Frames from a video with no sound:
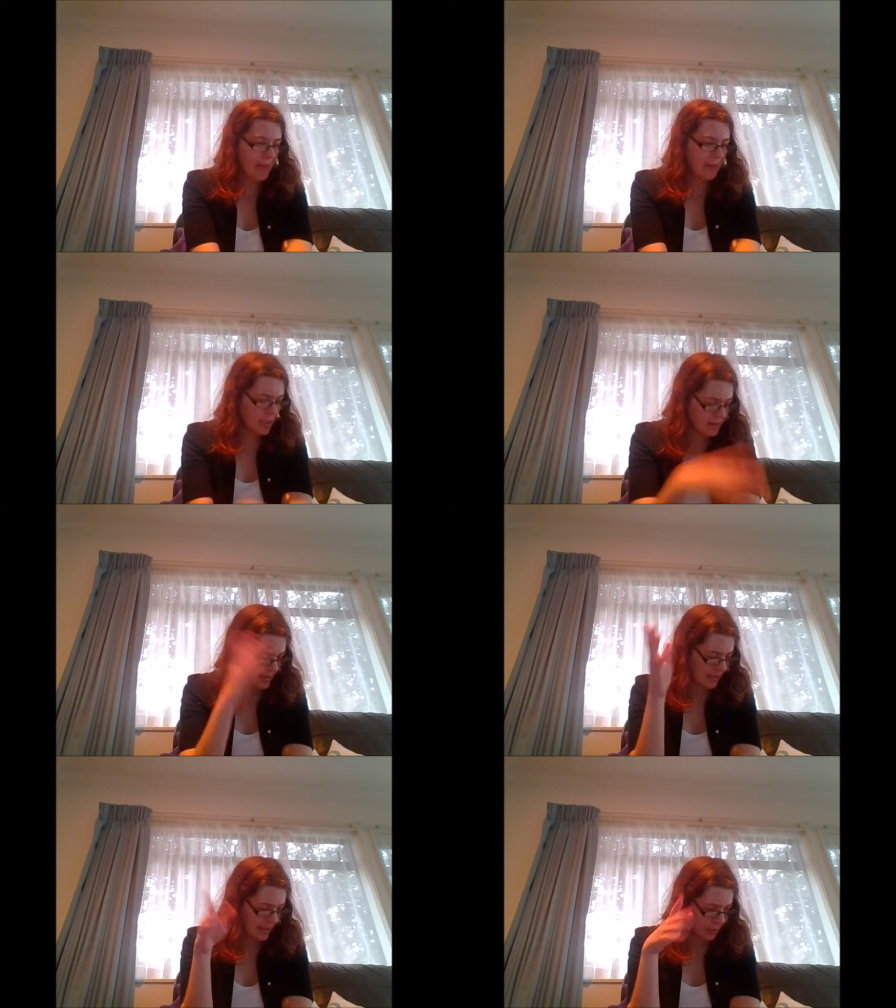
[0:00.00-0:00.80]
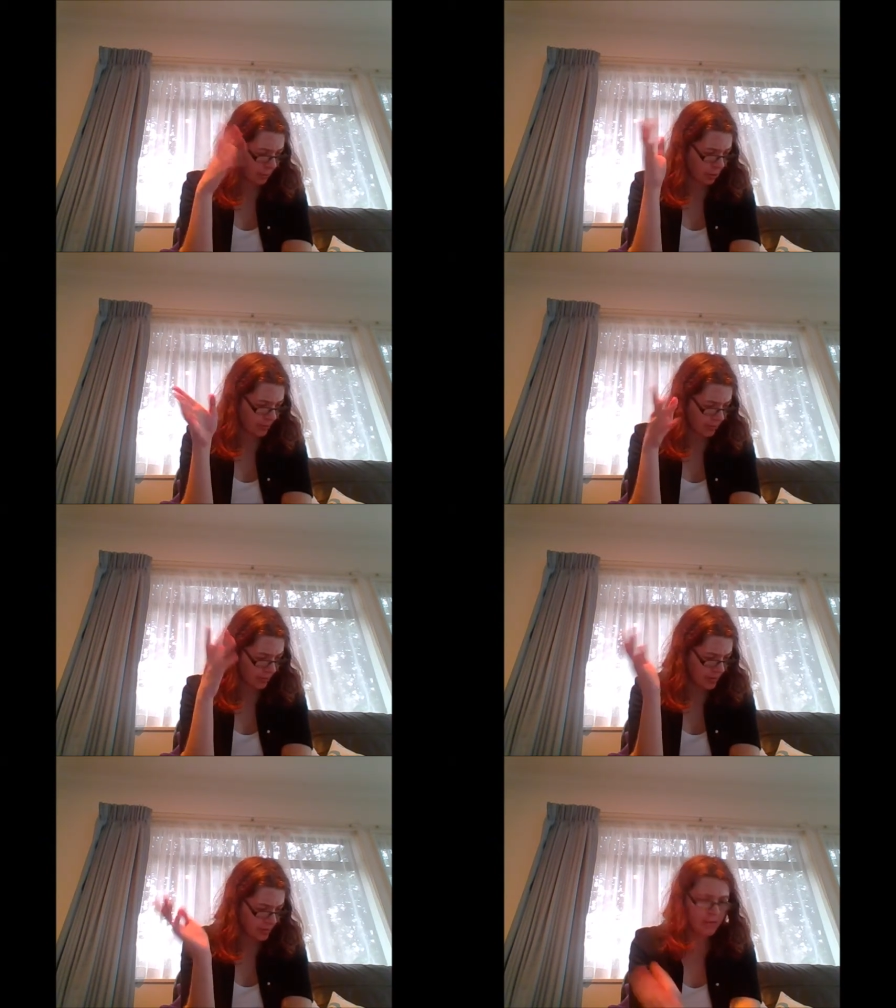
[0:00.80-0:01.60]
even though this is getting off topic
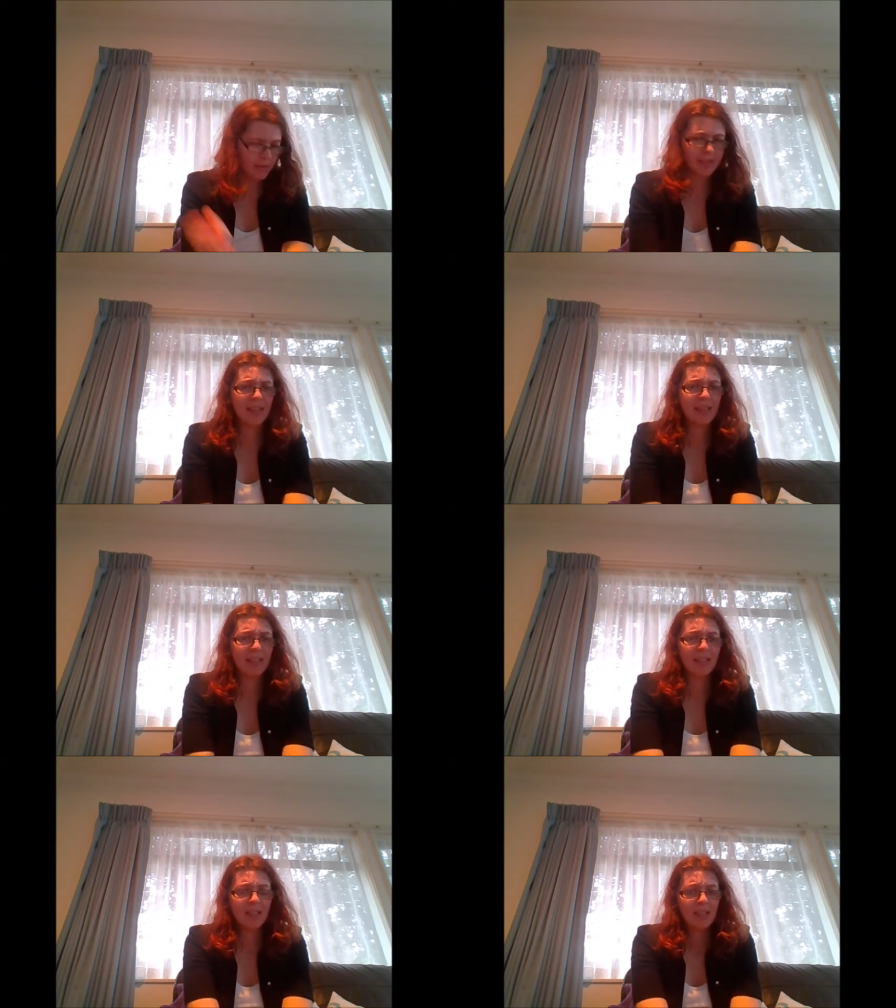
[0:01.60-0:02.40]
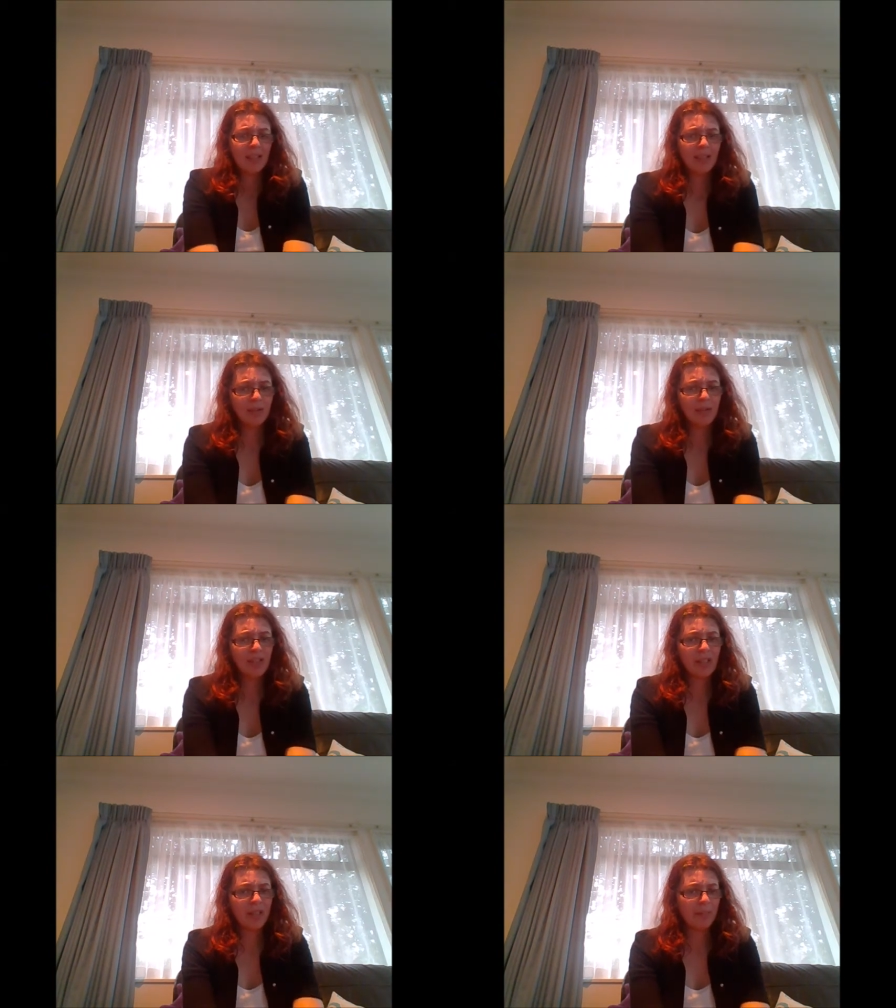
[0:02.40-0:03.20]
from the suicide thing,
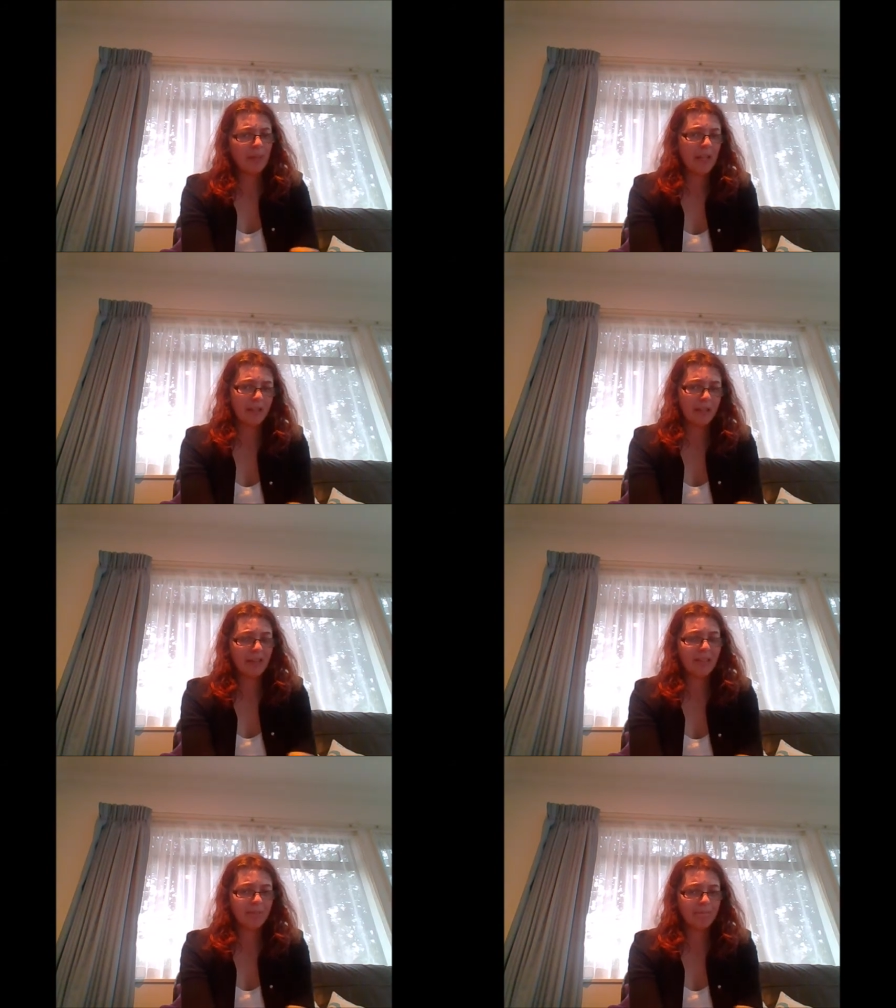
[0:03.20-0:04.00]
losing a parent,